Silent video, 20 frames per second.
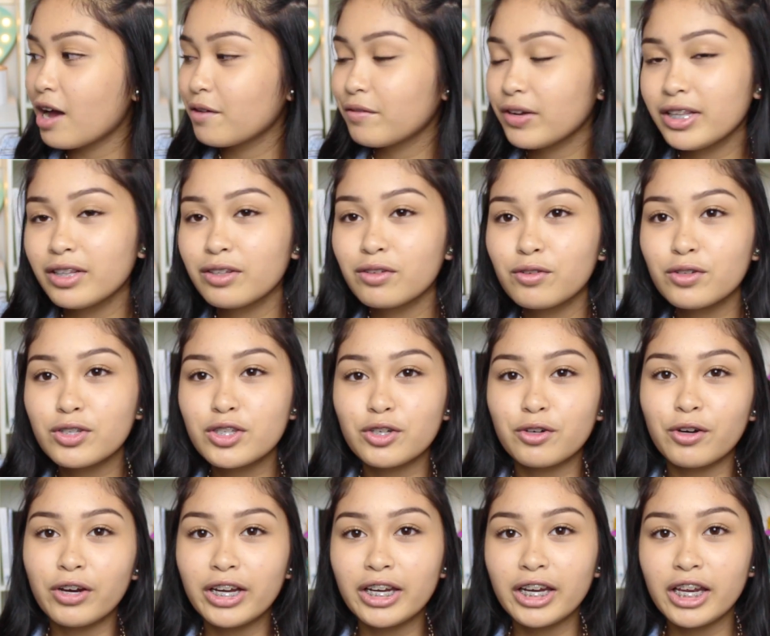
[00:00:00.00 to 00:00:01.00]
have a little
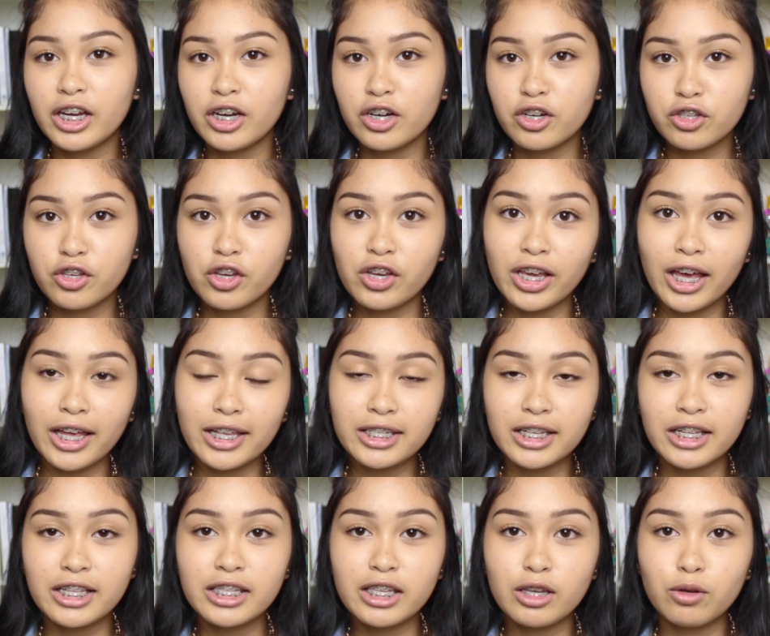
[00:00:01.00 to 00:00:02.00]
screen here so you guys
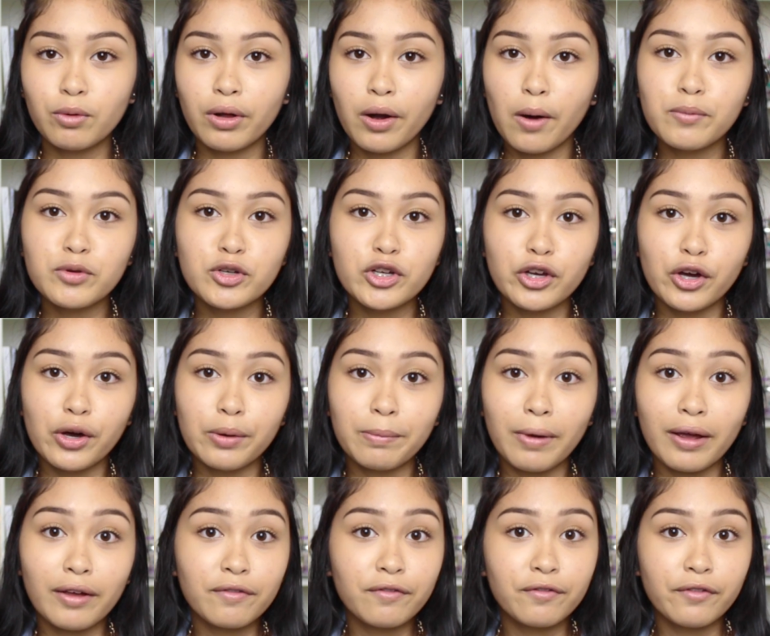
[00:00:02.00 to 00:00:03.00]
can see what I'm doing on
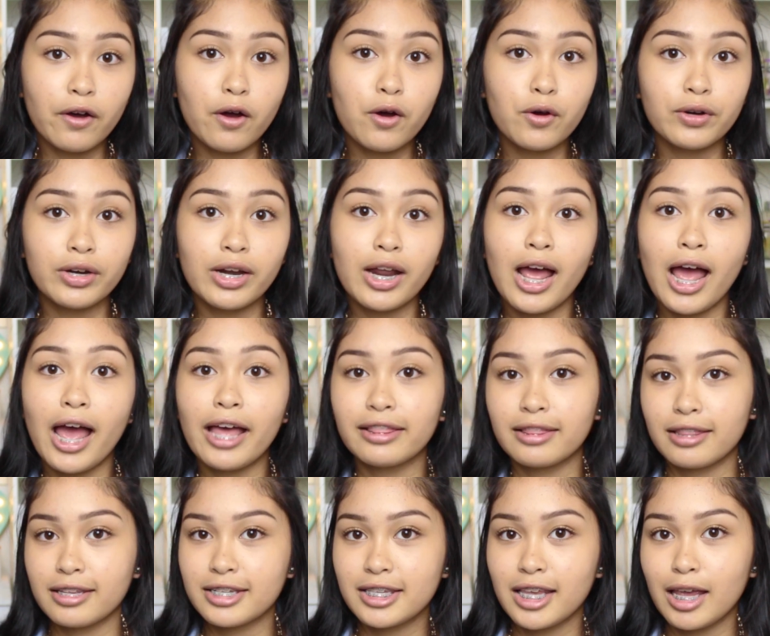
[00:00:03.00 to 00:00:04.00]
my phone at
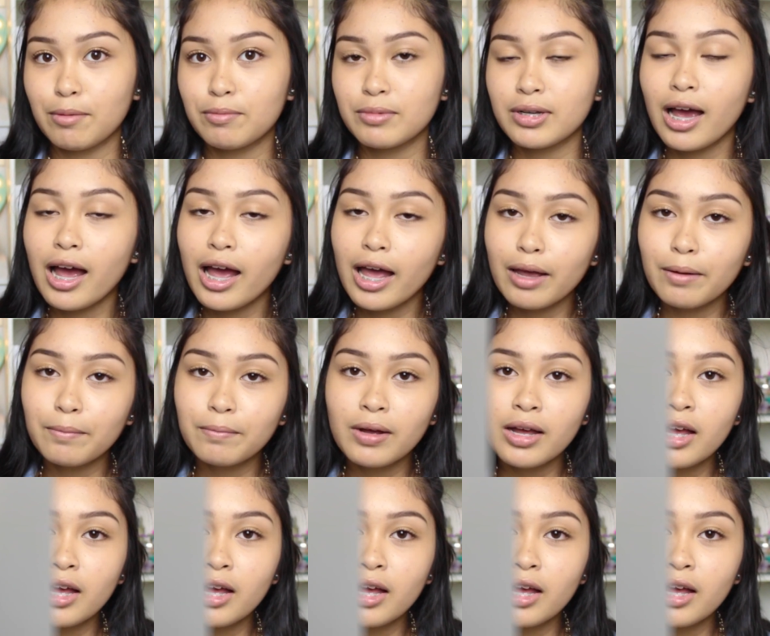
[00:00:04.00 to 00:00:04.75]
the same time.